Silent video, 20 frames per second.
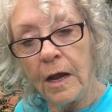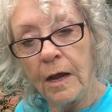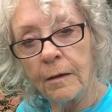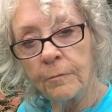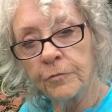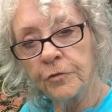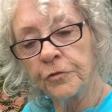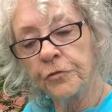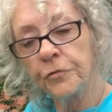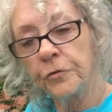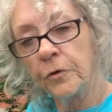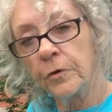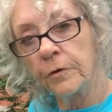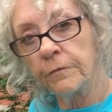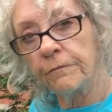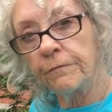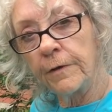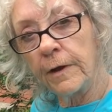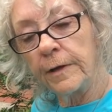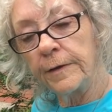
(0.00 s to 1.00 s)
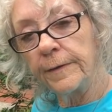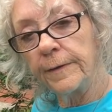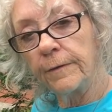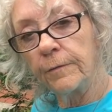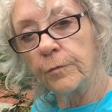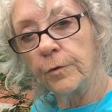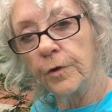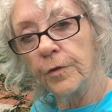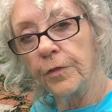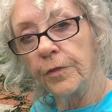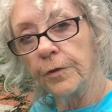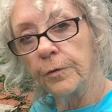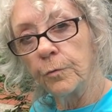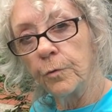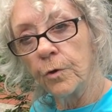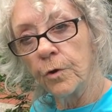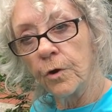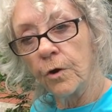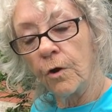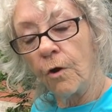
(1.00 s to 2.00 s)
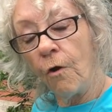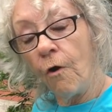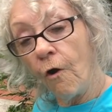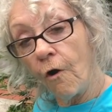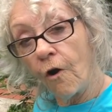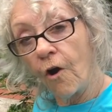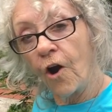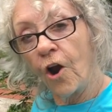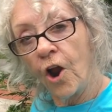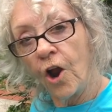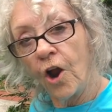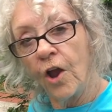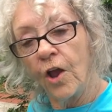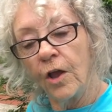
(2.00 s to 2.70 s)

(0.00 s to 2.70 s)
I'm just starting to find out what they are,